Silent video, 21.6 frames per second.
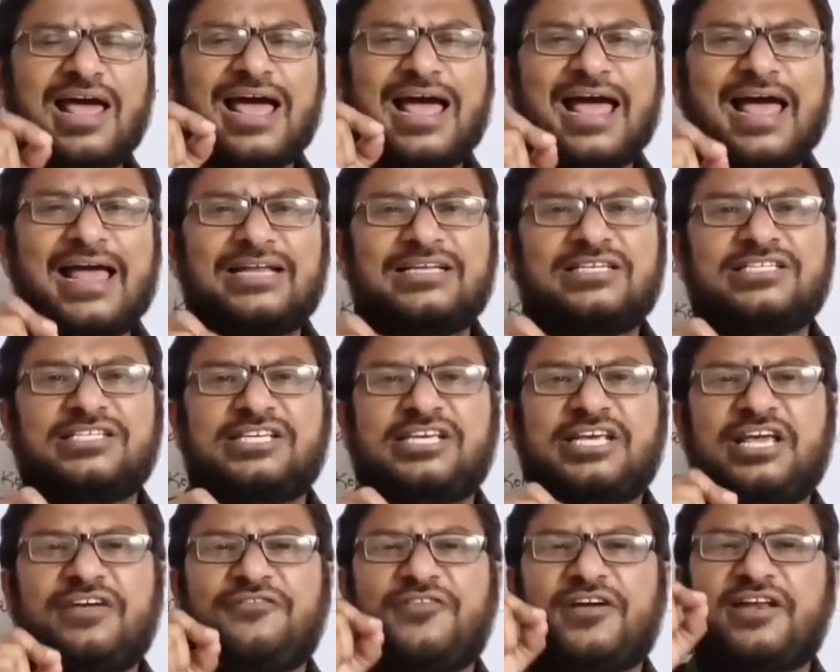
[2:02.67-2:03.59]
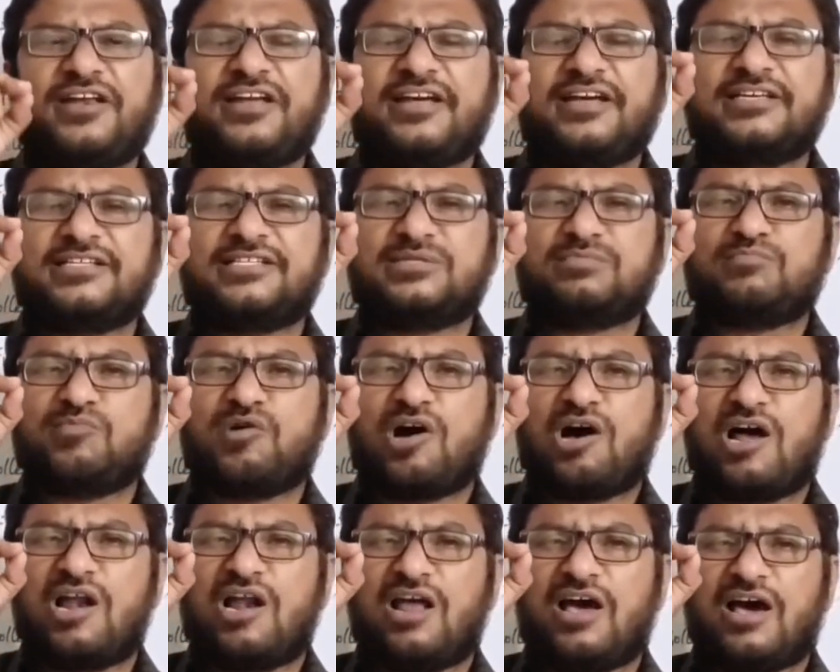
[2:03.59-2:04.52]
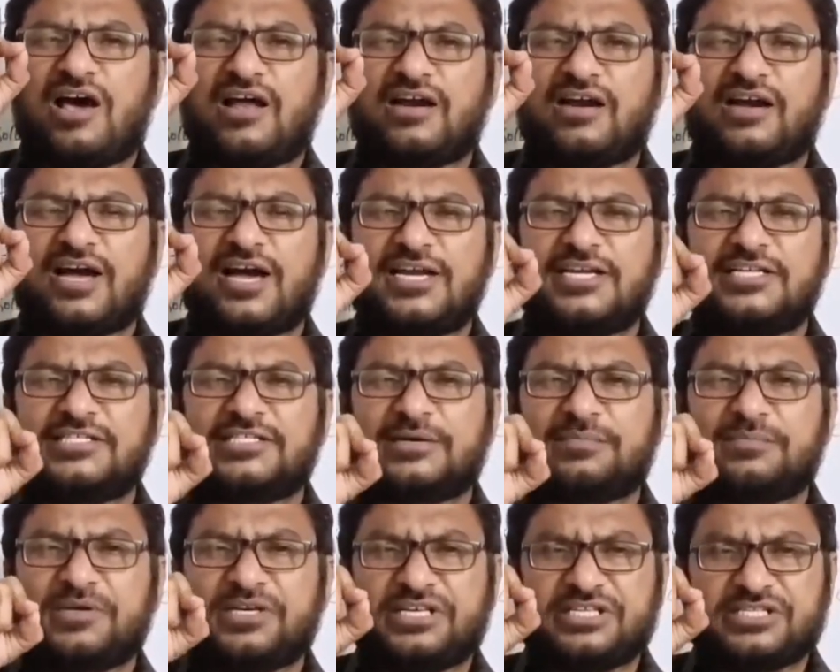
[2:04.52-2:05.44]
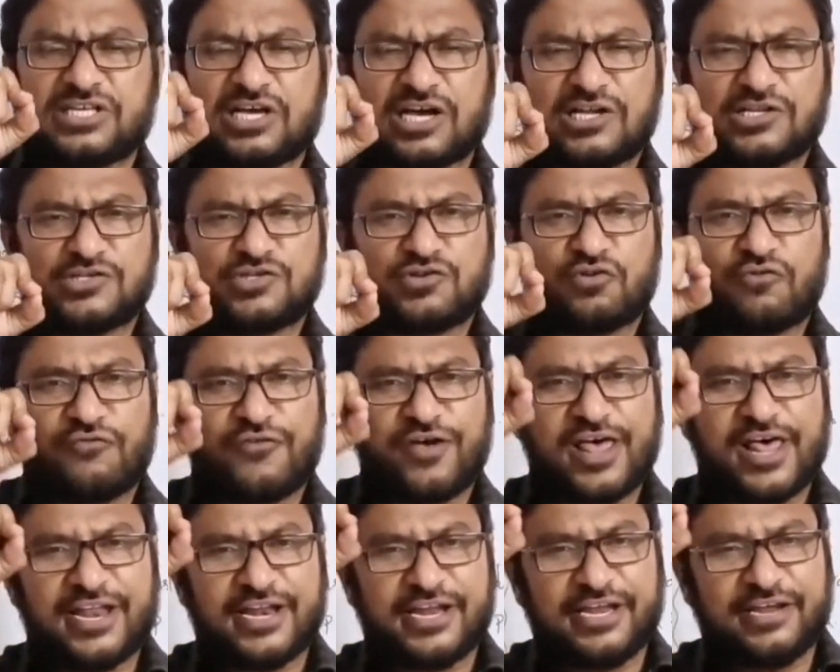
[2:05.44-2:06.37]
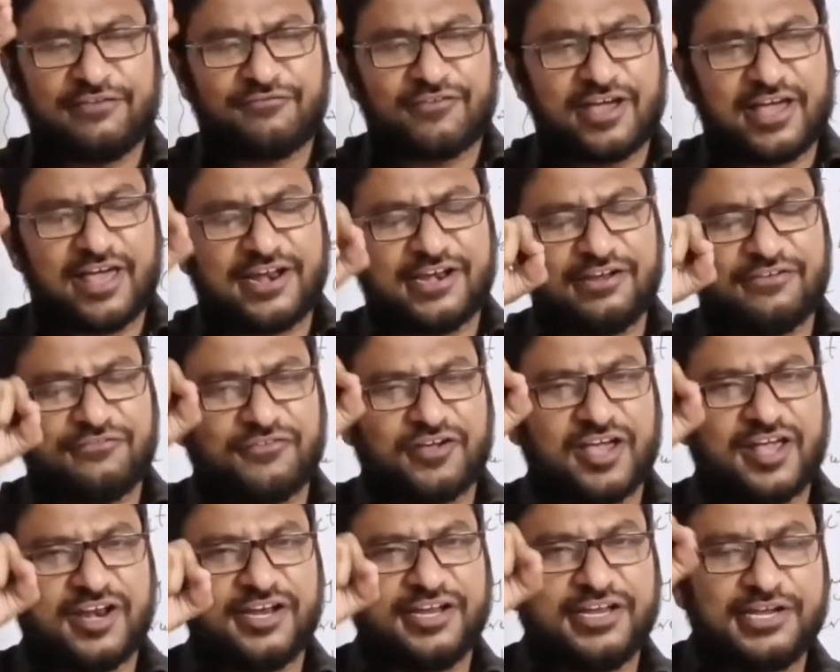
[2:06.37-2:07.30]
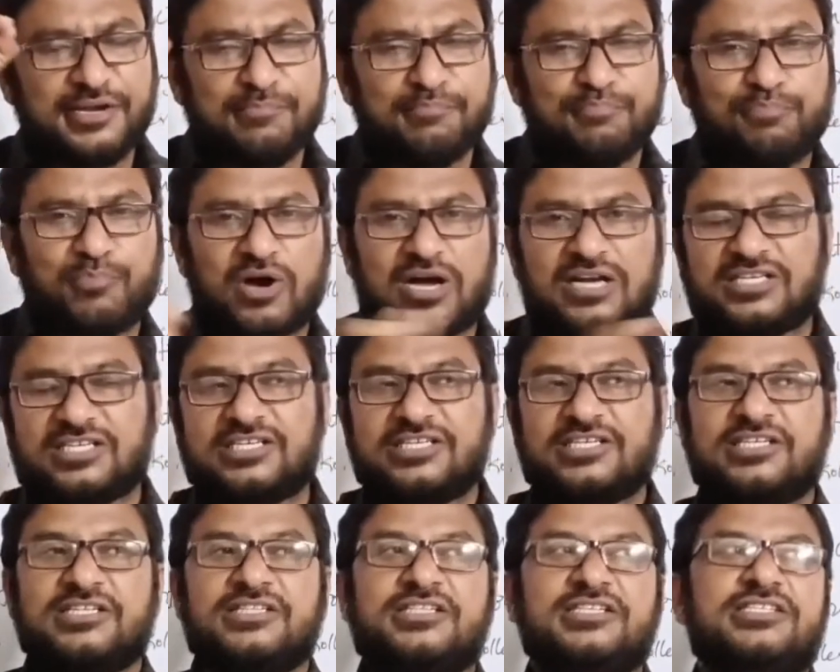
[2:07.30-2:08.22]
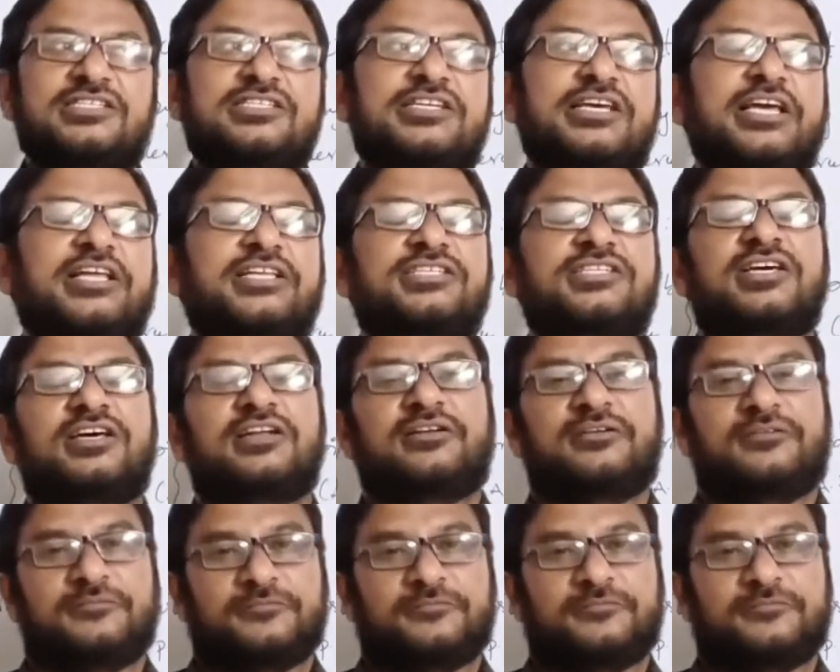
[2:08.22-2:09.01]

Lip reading: ant, even a small organism is also very important in this nature,